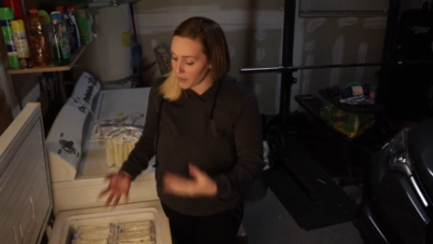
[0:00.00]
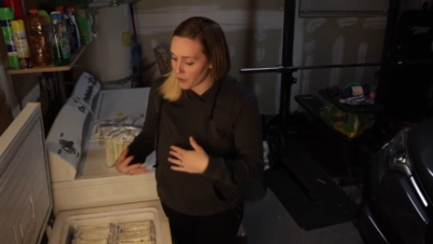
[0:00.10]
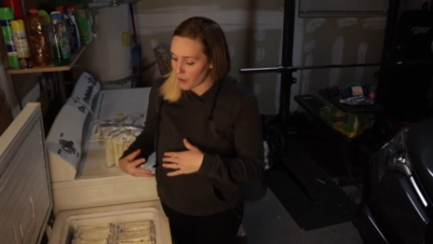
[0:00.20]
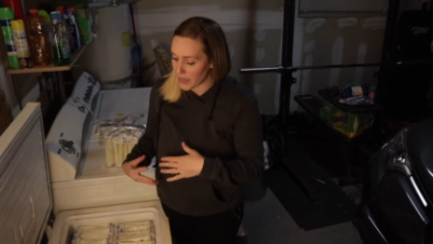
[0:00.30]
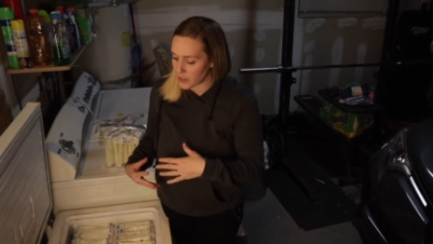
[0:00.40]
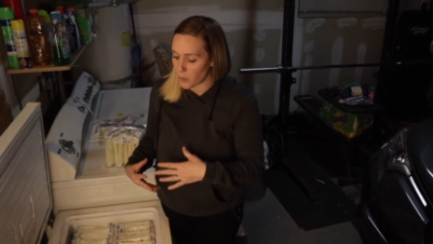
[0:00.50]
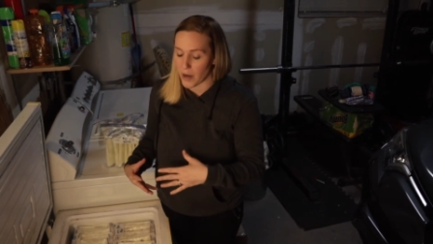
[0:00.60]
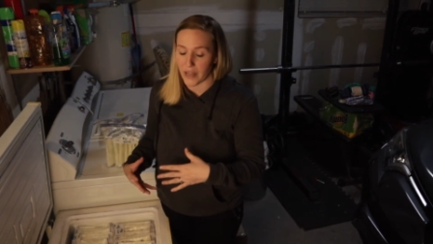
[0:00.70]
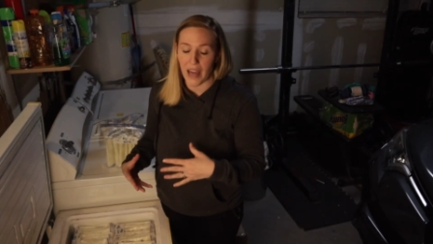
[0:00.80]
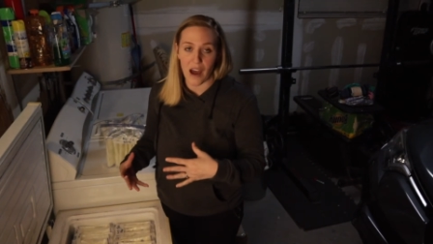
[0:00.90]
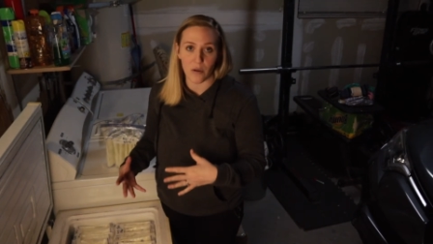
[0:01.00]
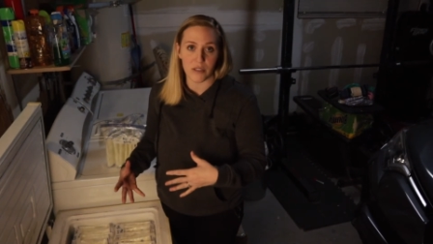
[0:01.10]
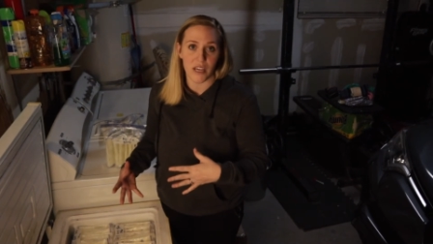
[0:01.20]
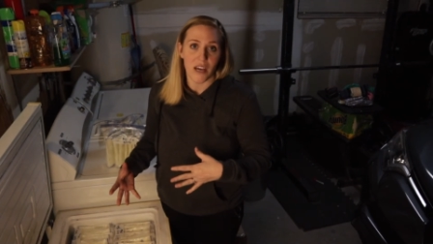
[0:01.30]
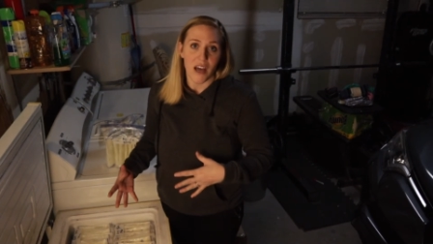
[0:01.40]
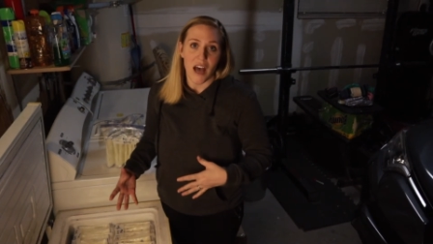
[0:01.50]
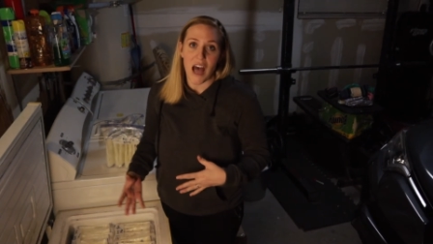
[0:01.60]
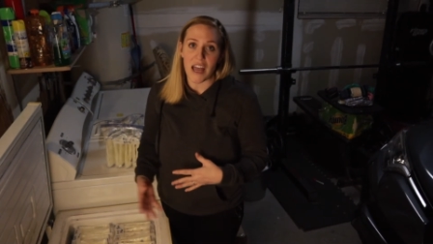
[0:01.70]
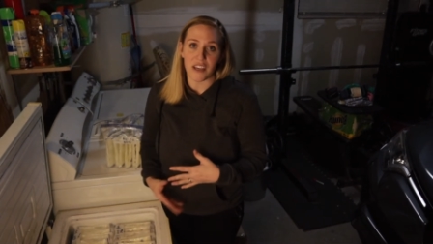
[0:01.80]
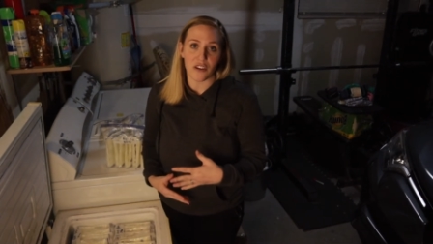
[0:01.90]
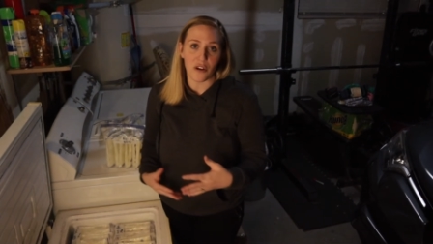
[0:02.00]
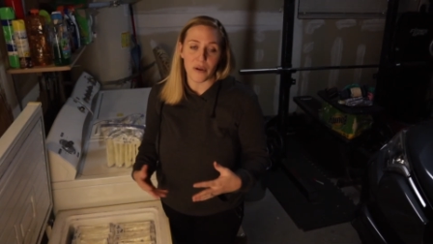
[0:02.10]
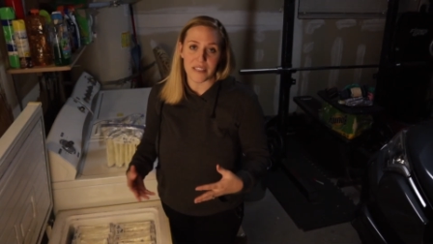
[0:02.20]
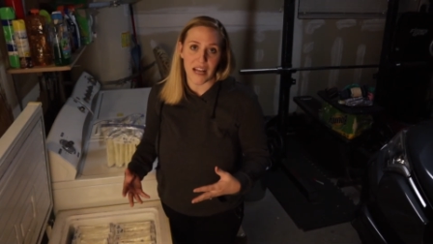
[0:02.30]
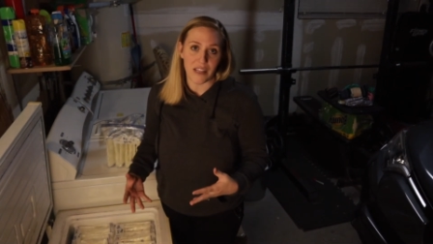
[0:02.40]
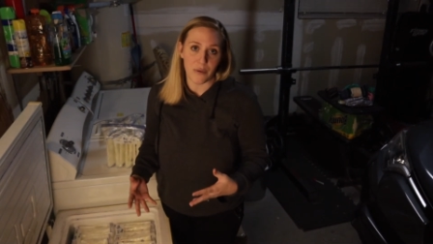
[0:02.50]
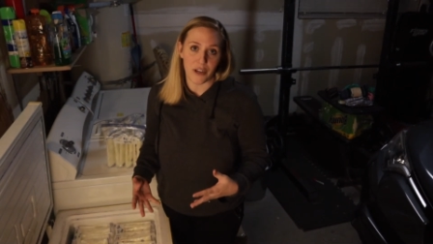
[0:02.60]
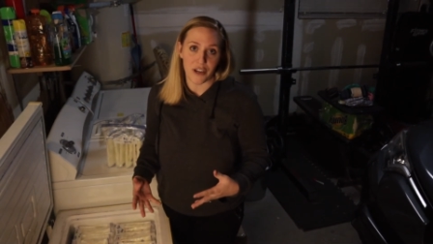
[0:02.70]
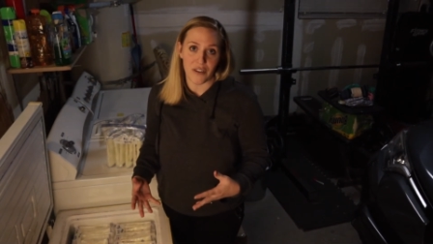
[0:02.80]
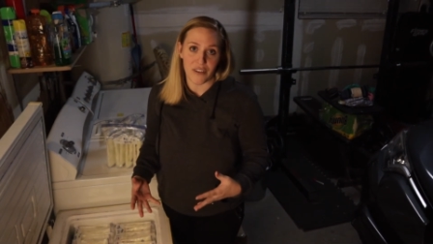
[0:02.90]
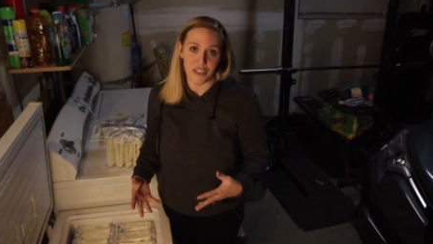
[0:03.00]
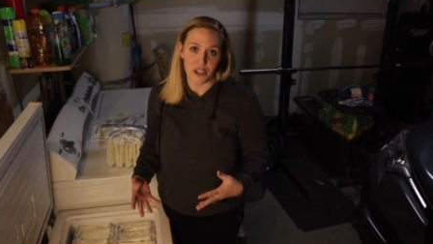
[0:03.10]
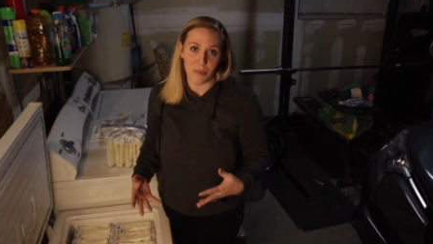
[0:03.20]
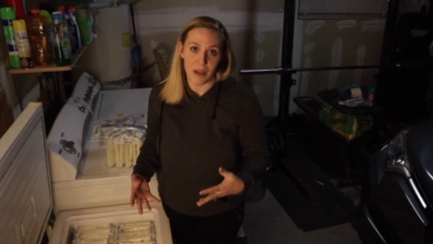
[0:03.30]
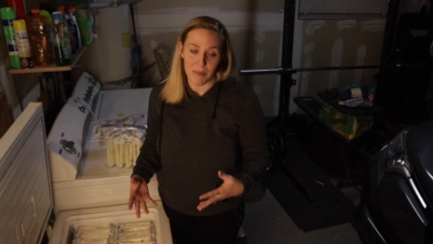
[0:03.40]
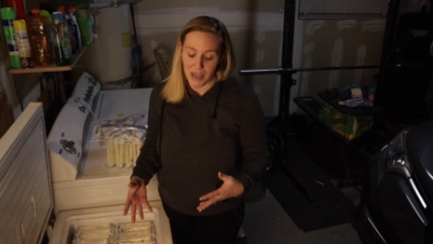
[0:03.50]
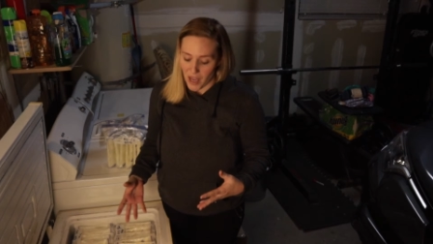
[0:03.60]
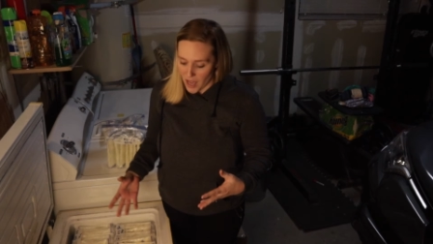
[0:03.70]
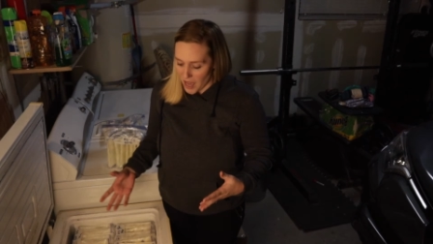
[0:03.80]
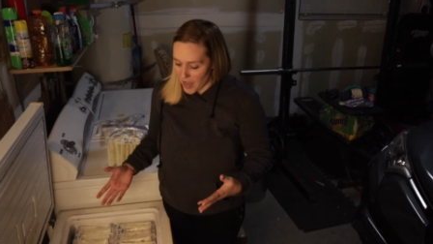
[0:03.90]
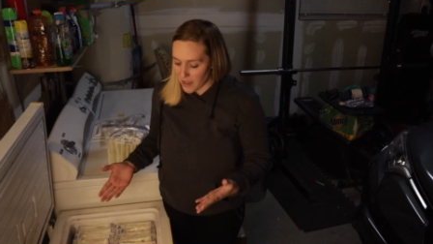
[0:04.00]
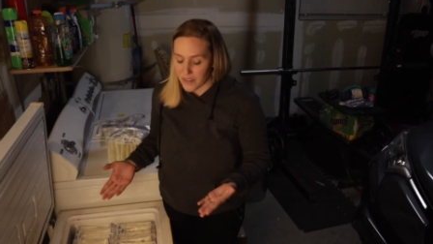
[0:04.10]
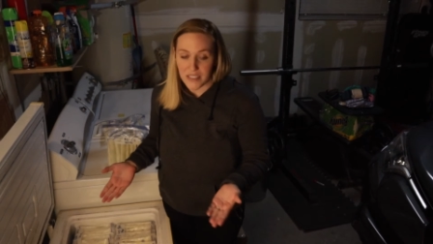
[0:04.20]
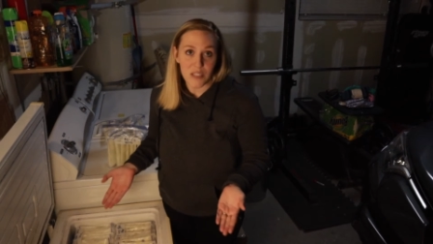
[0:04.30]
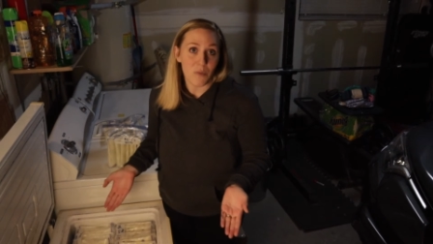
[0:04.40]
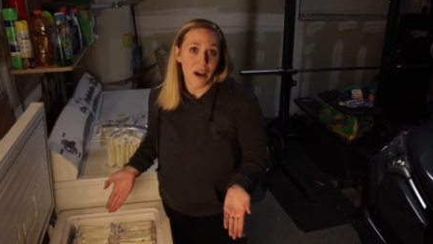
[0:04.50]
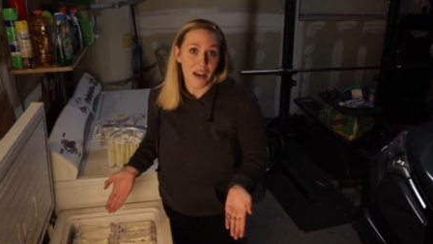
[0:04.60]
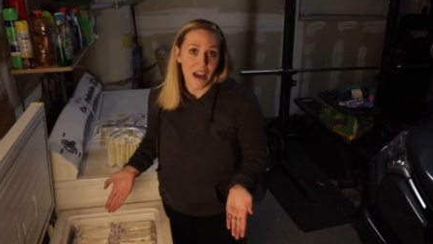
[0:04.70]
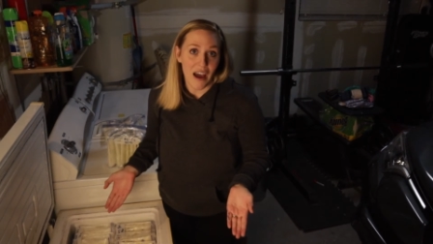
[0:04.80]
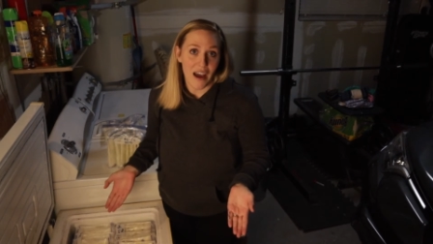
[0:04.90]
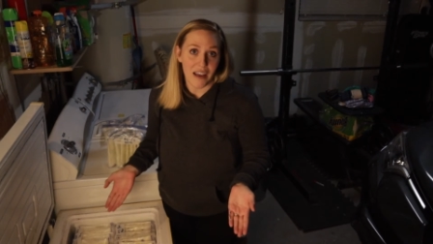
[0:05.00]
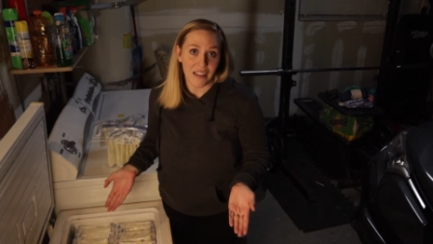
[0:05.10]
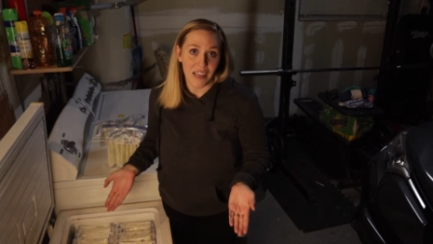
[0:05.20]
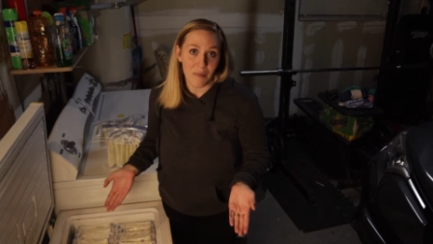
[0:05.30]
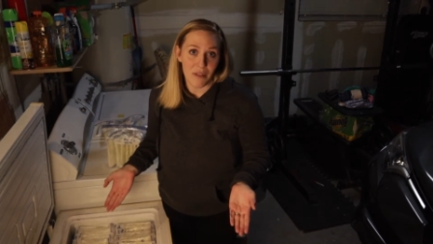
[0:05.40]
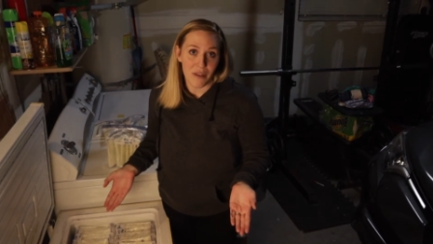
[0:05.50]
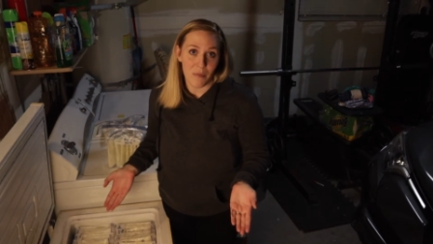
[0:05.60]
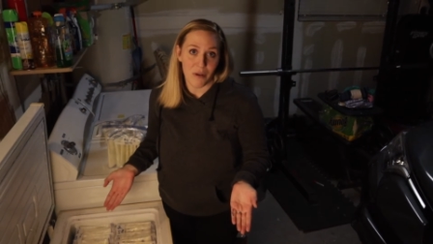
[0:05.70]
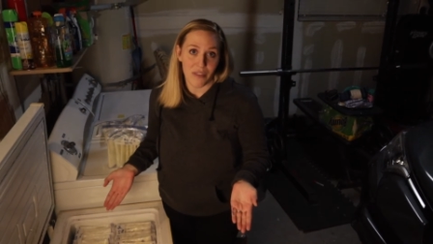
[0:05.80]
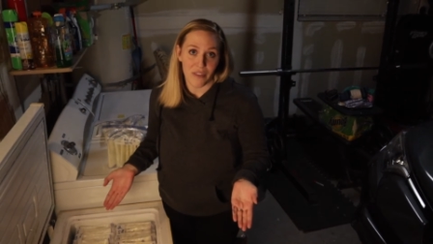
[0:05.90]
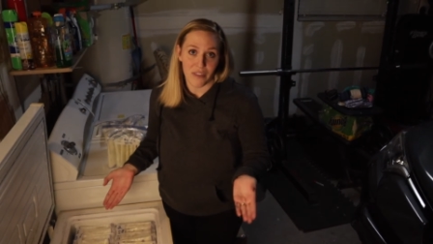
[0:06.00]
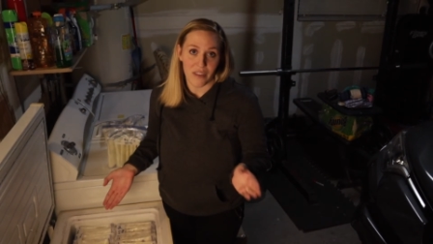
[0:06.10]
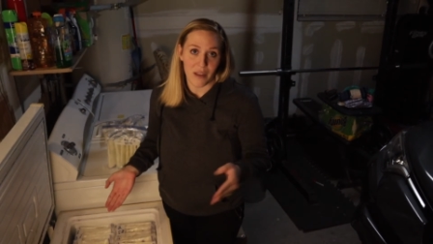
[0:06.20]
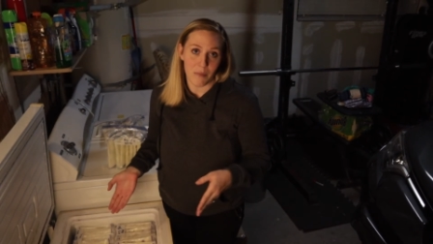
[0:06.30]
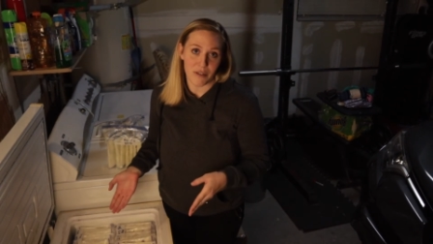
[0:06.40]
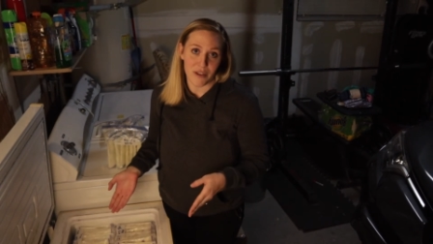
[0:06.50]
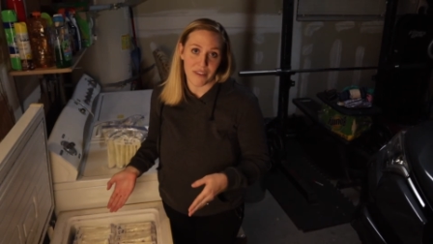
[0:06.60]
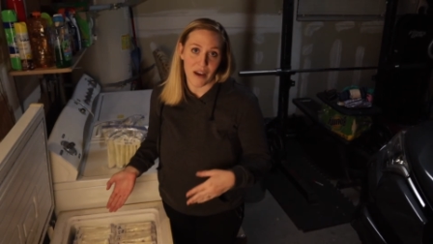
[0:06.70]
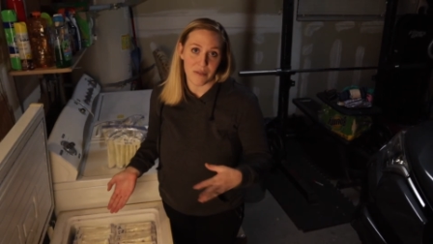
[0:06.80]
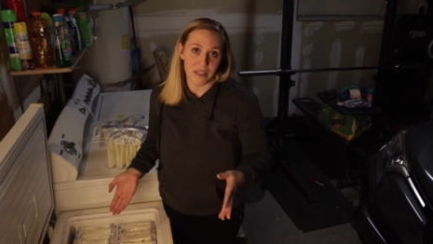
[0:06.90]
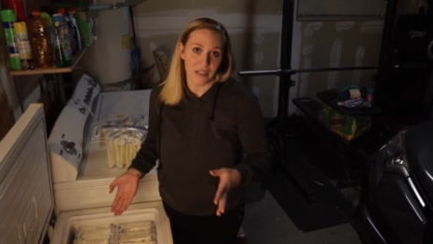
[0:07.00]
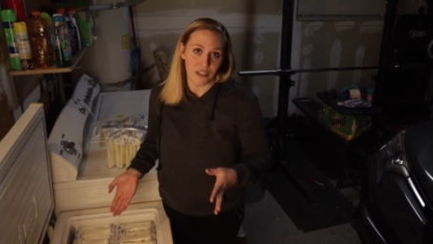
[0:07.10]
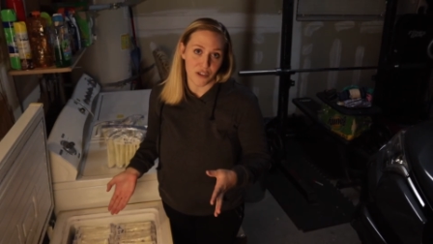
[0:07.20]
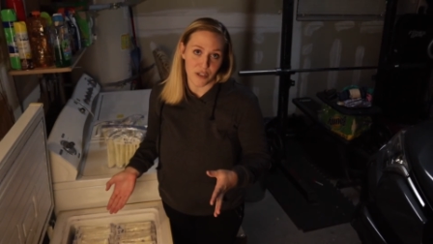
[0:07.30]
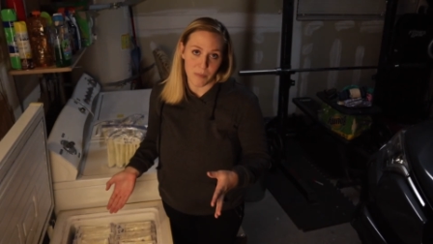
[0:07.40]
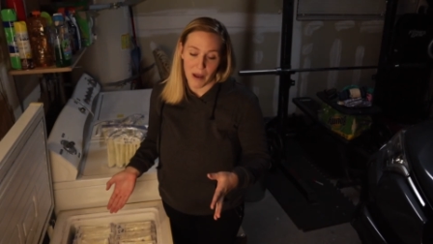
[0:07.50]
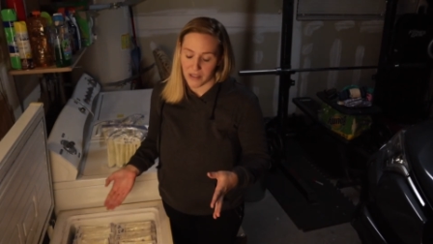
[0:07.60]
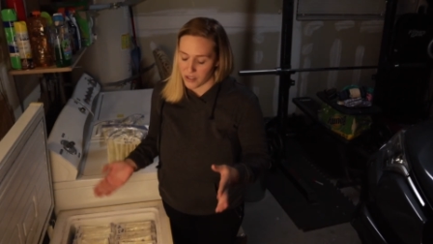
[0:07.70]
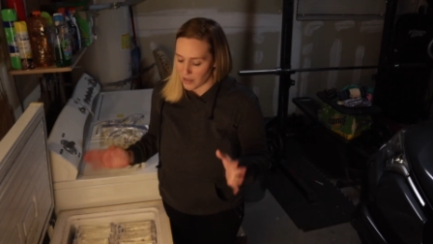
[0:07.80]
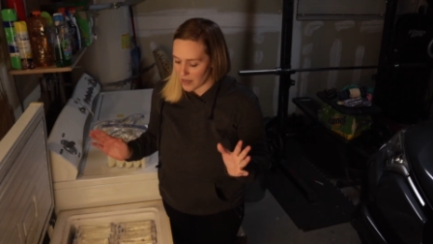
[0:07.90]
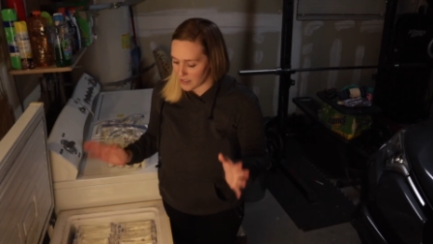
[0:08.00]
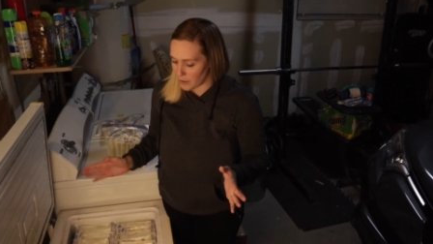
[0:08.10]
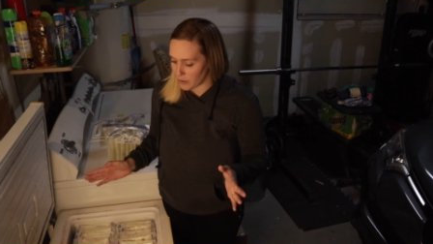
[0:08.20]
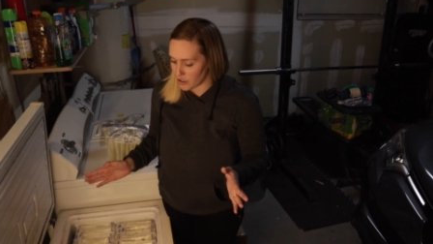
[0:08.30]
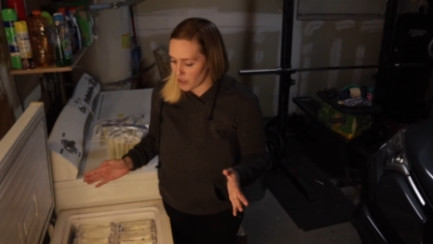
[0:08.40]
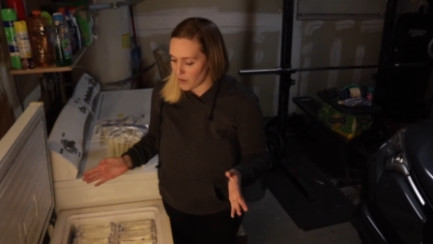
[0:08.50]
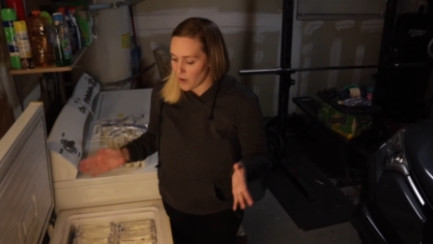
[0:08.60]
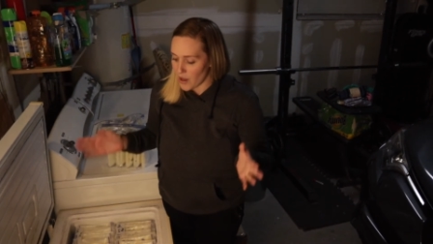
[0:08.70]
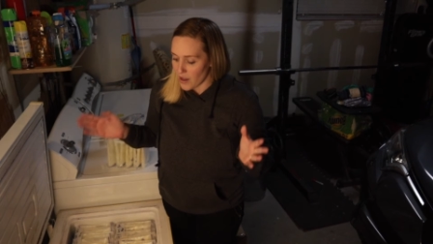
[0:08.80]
correct one out, and you know exactly what you're giving to your baby. And this is why I label them with the numbers on the outside in 2 spots, as I will show you.